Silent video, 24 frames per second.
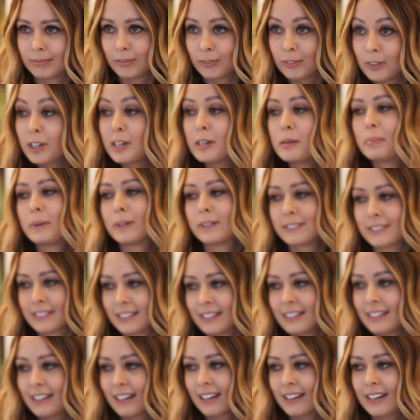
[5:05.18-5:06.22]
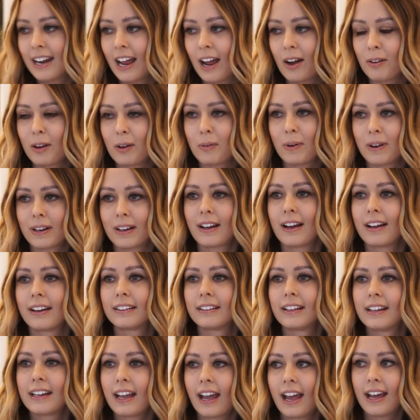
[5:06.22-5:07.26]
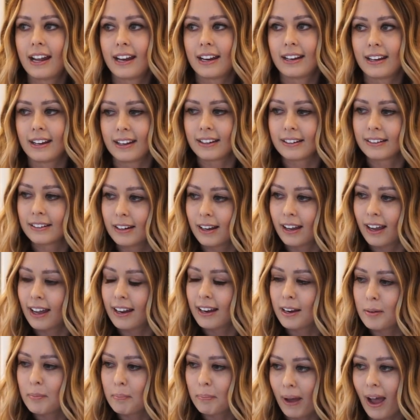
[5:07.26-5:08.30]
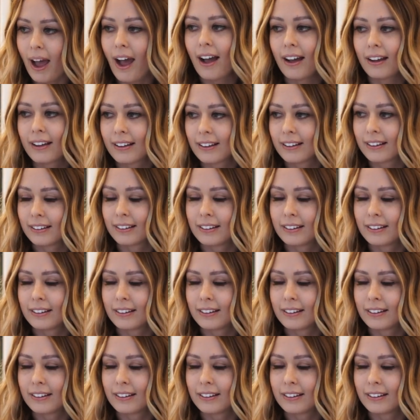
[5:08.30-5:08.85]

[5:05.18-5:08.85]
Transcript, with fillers: rebuilding, and now I want to kind of like edit back,